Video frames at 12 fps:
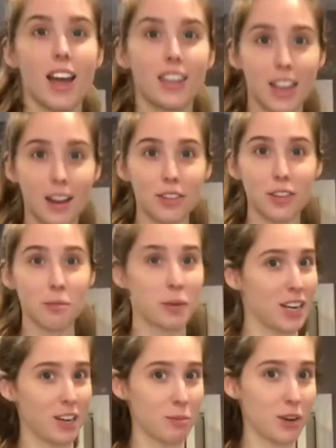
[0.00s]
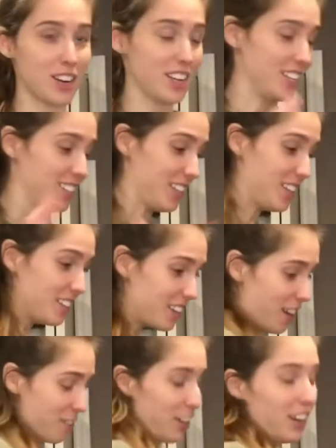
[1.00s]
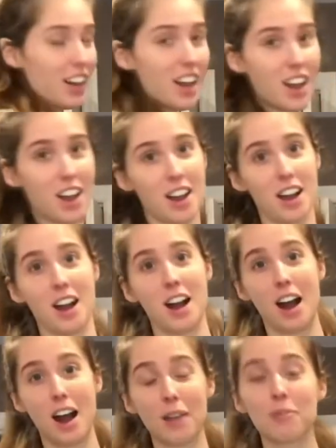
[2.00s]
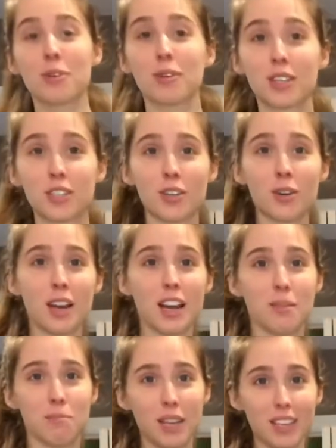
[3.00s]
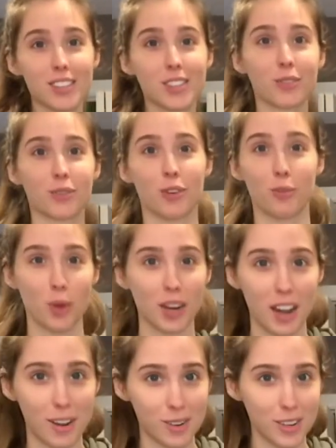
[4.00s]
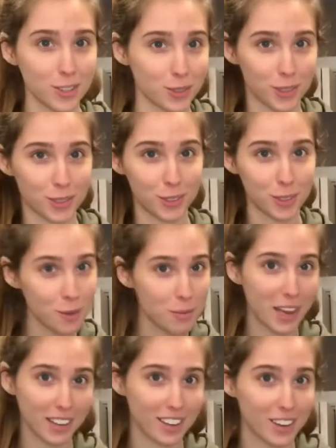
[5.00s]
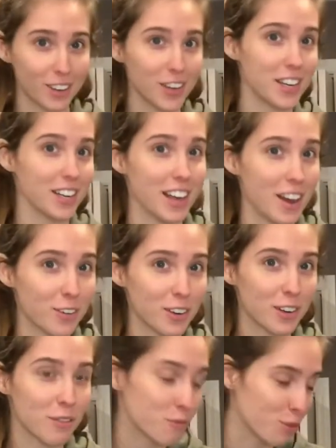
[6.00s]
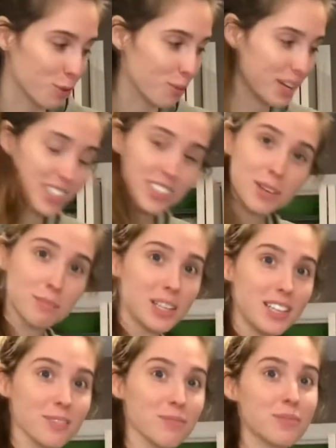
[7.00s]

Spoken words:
Now that the banana bread is in the oven, I'm going to go ahead and bake this for 1 hour, so I'll see you back here in an hour for when it's complete.